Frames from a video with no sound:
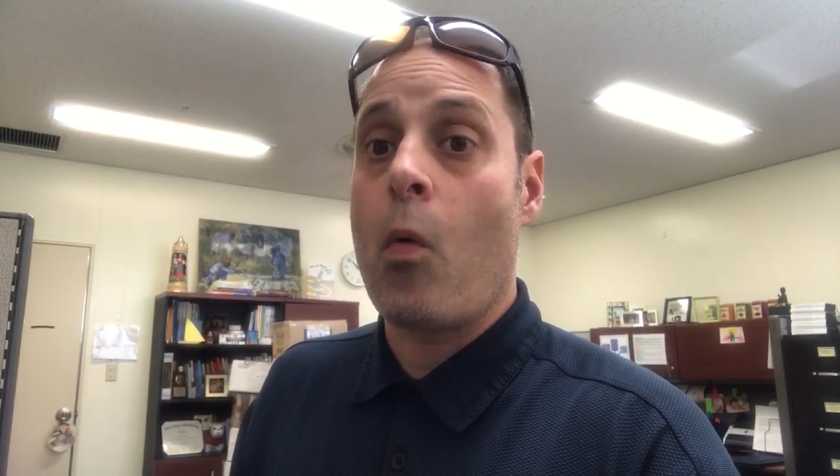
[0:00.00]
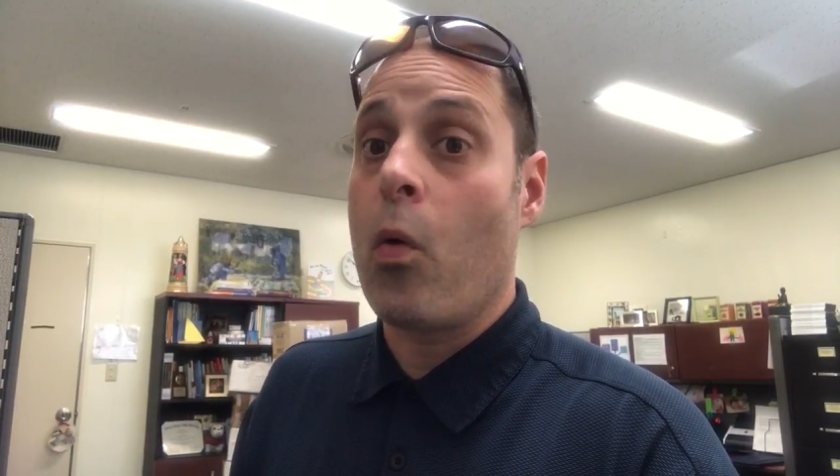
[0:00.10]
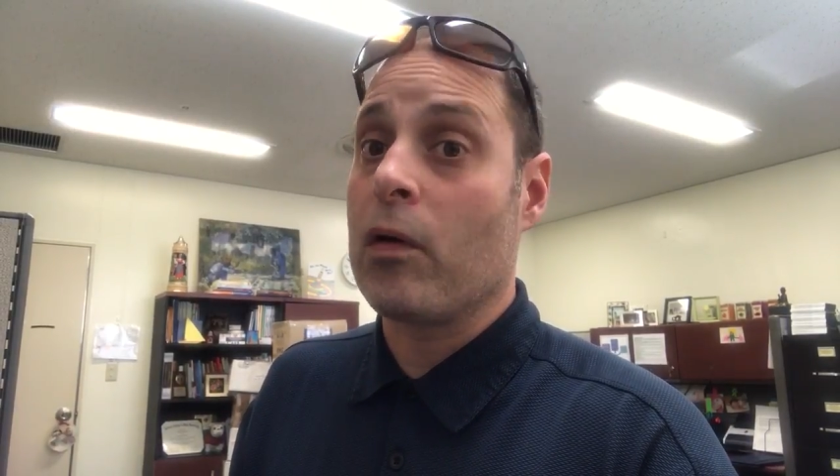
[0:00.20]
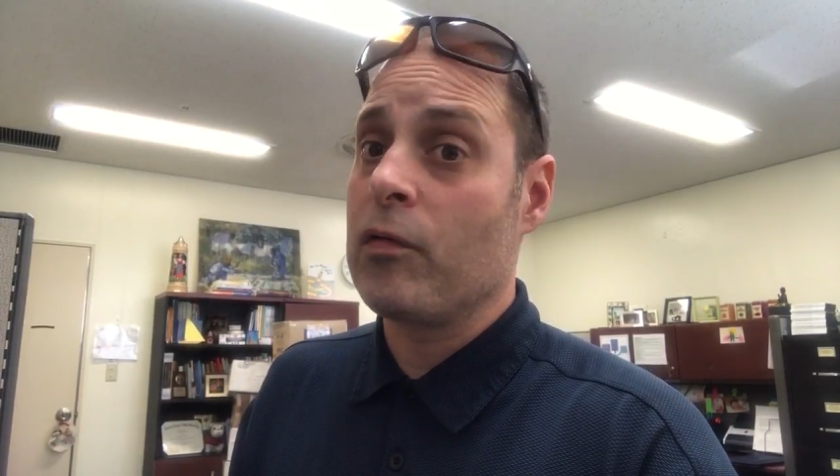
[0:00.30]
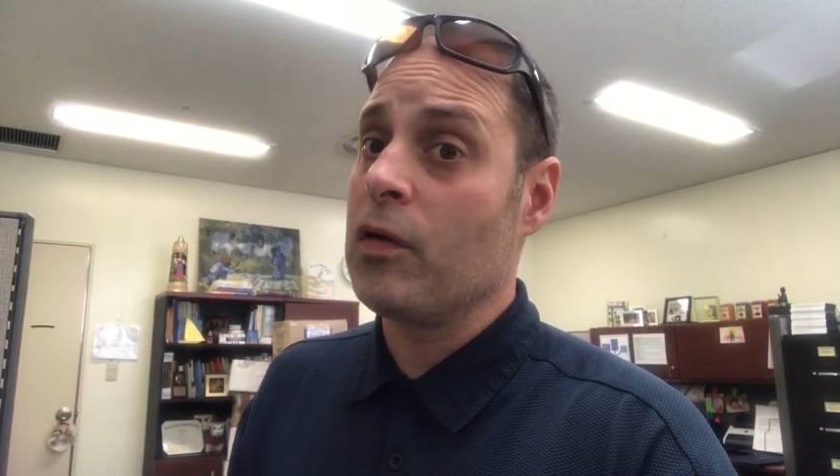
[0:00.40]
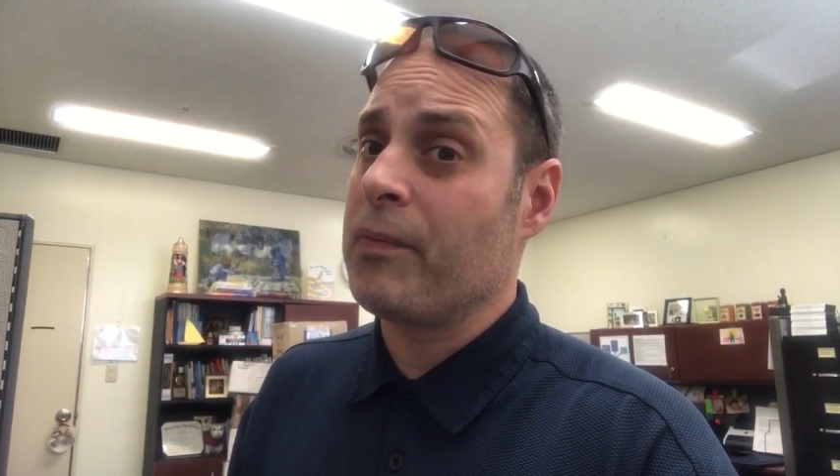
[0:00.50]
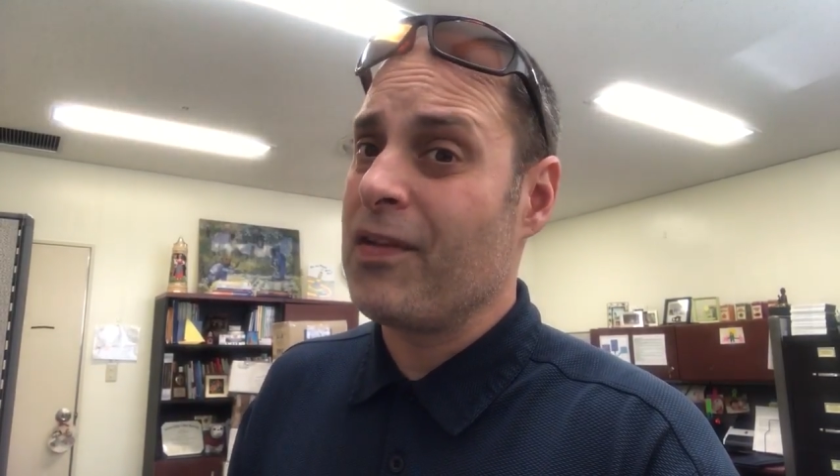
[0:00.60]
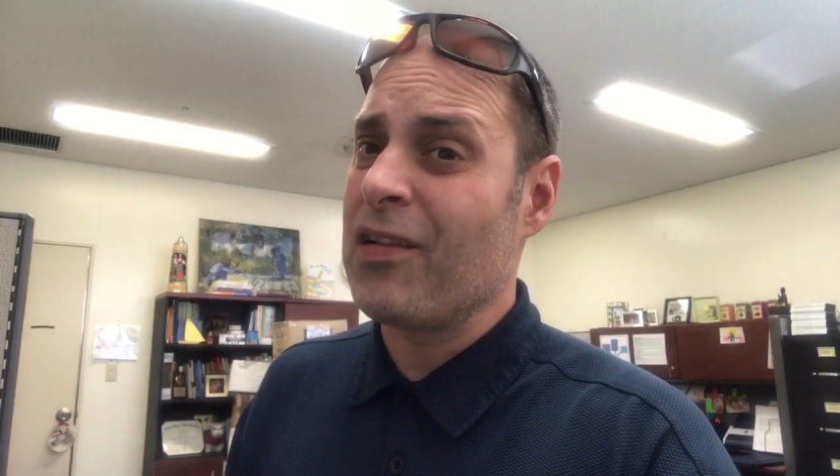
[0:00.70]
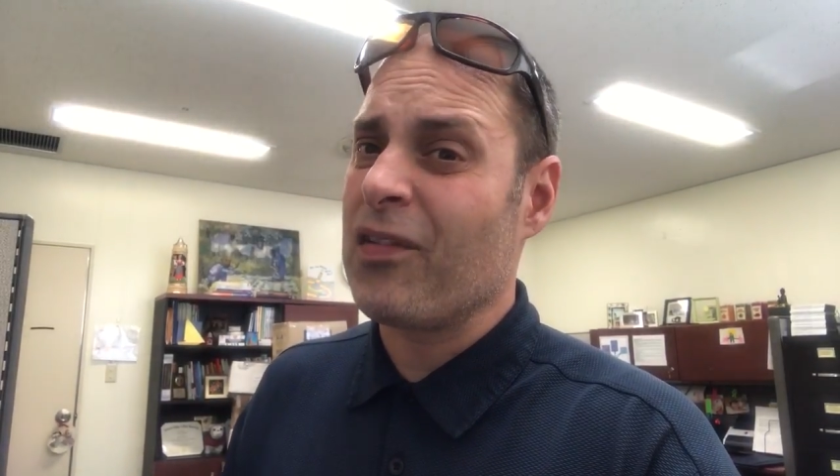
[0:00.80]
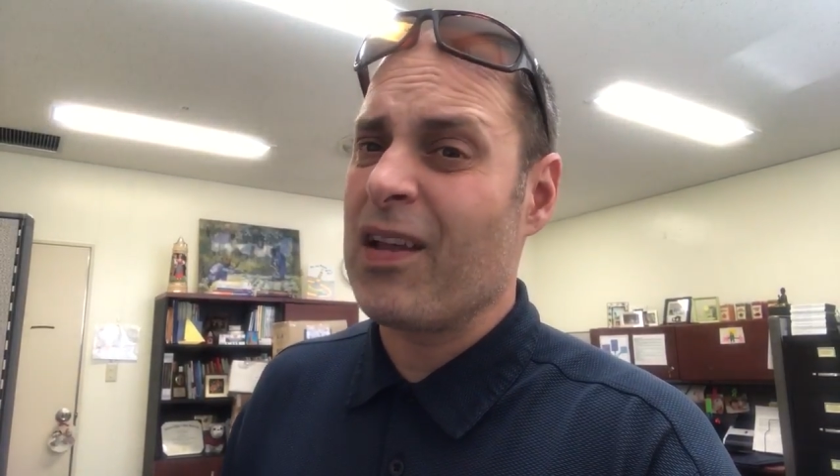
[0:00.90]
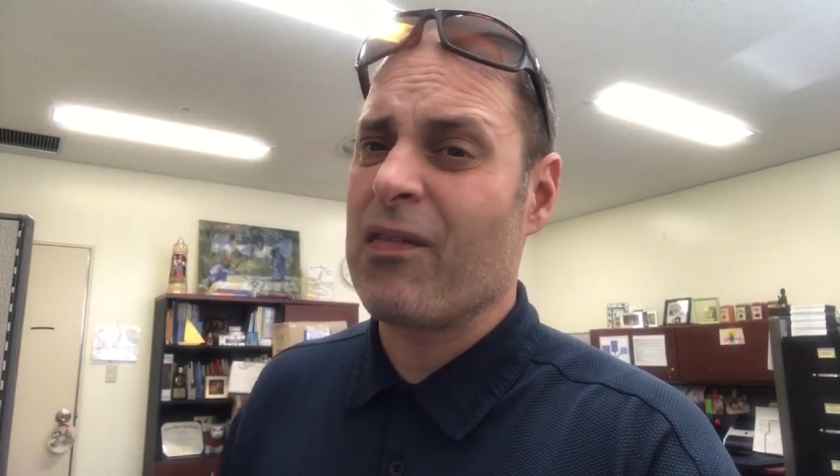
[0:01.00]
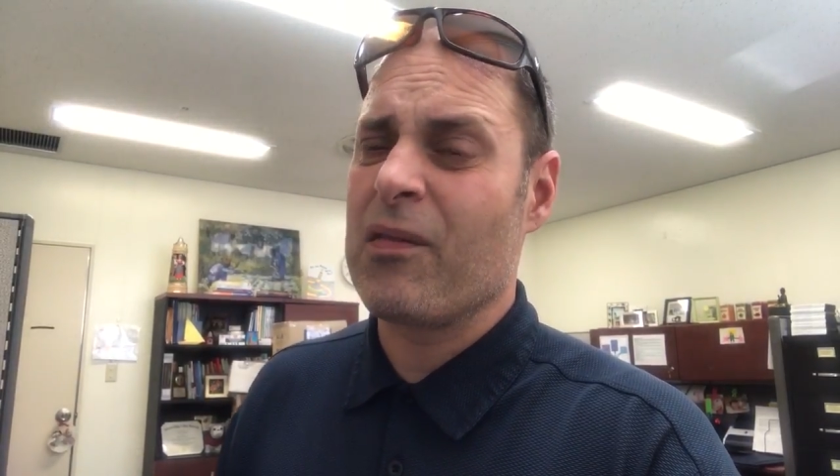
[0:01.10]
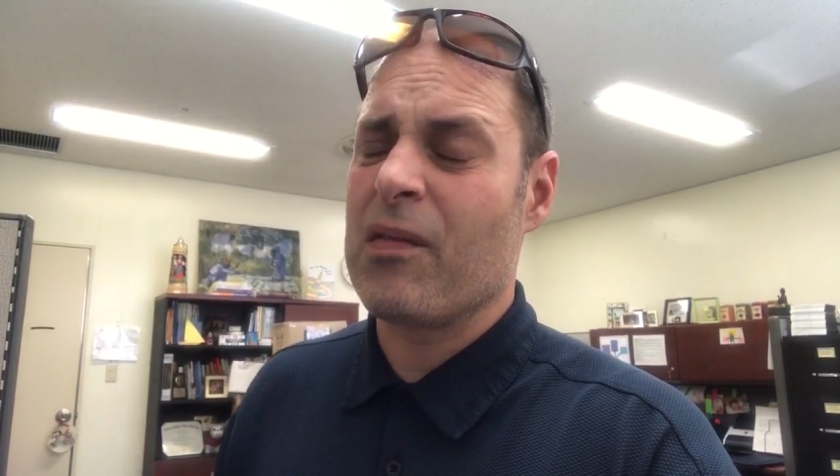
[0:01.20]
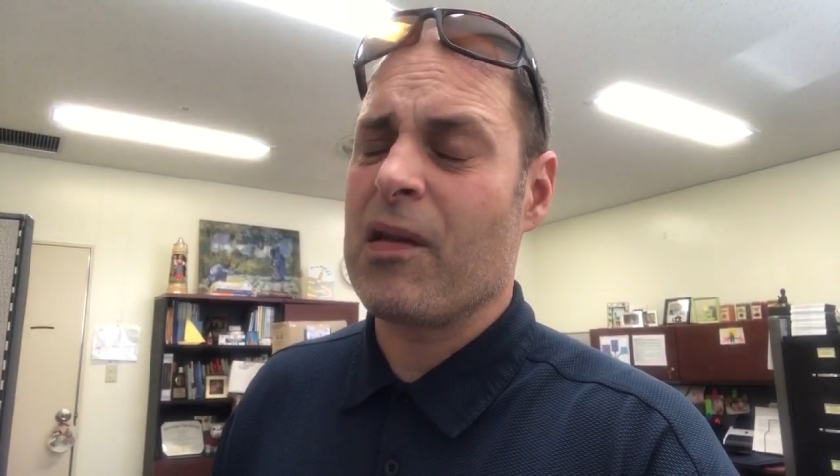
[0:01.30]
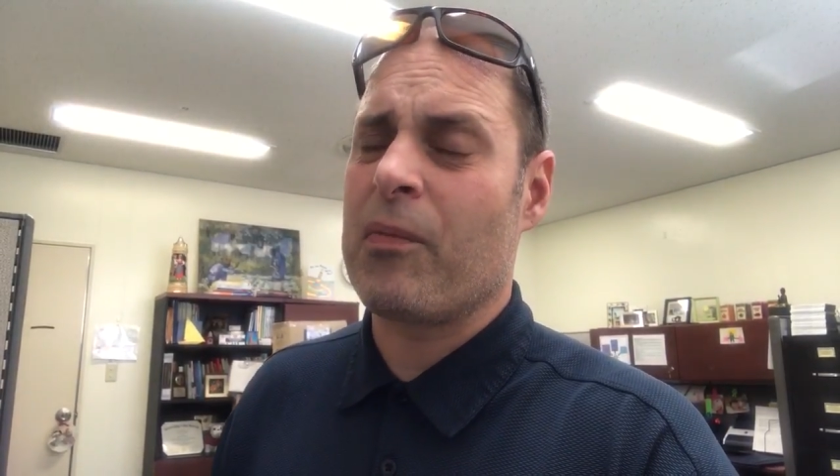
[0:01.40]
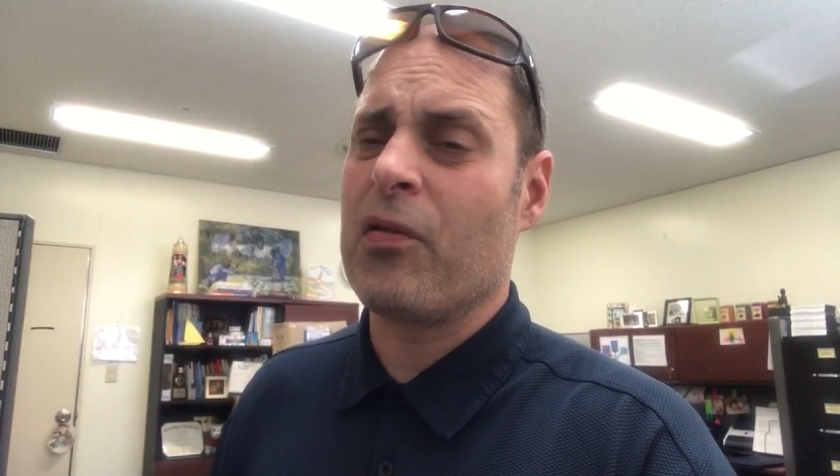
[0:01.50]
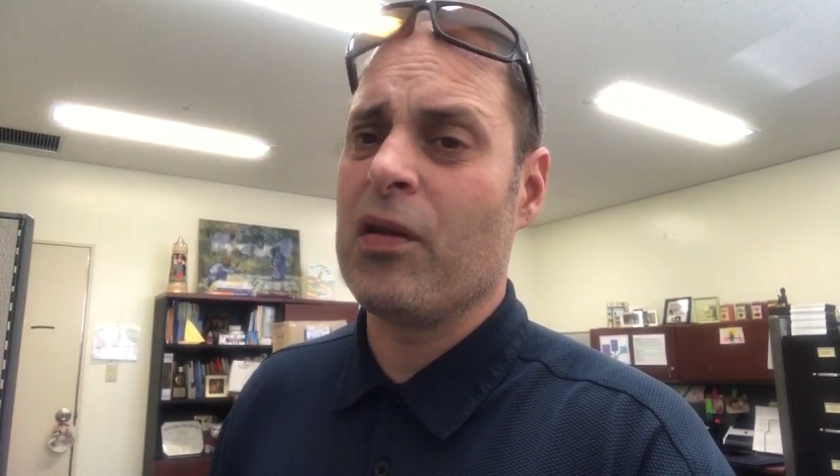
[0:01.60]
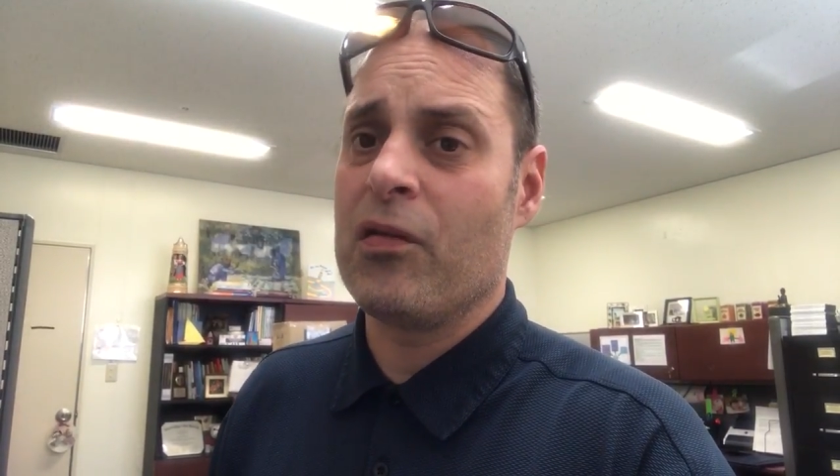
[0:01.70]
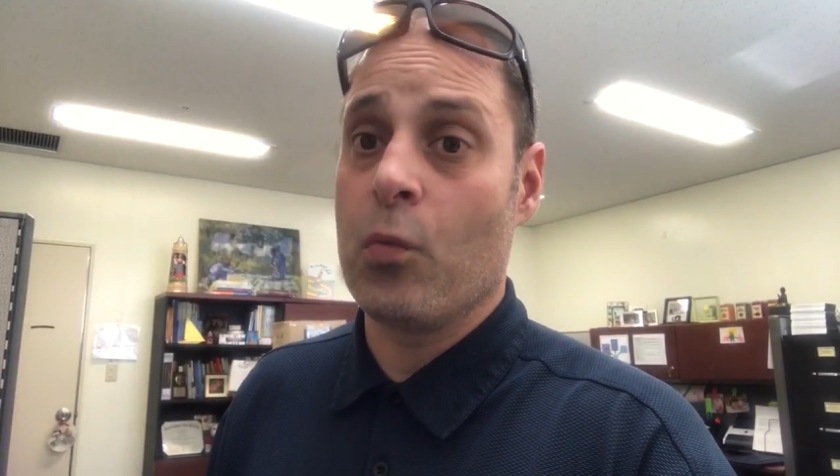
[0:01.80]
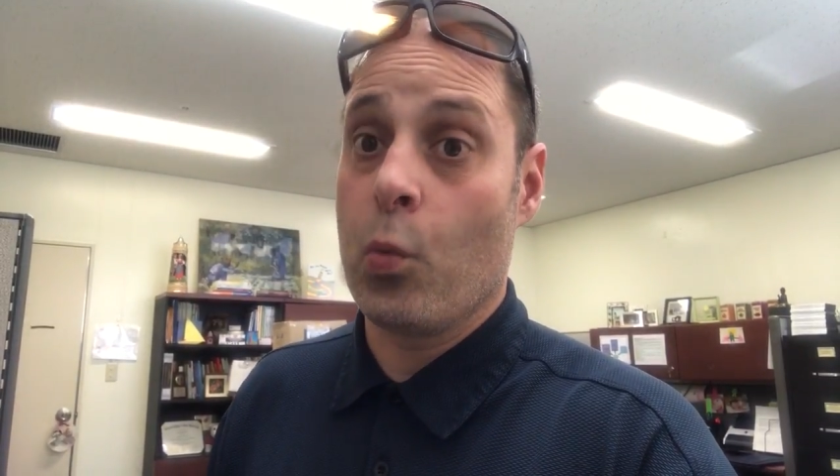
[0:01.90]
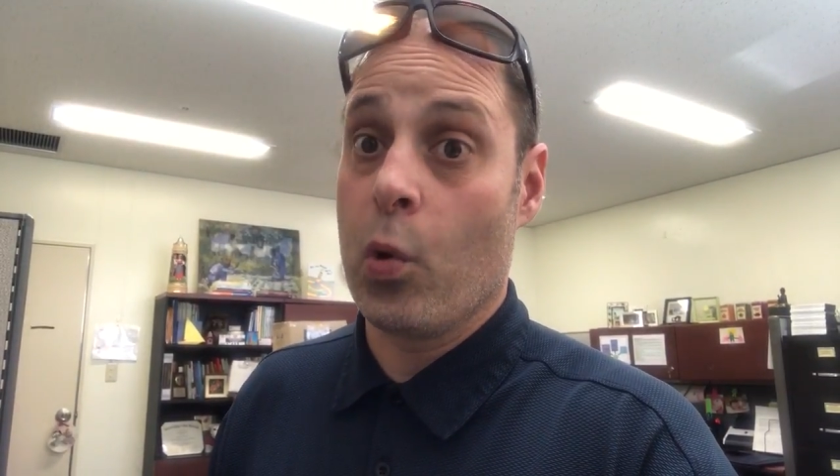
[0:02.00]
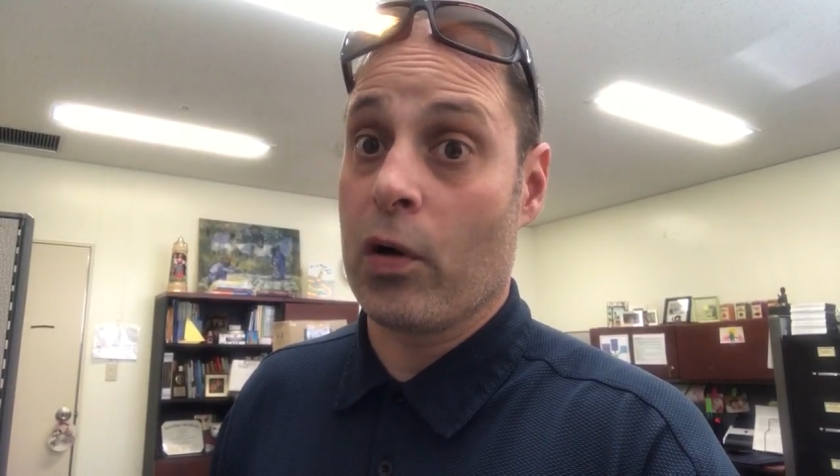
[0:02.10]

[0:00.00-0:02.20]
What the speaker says: or you potentially have the opportunity to do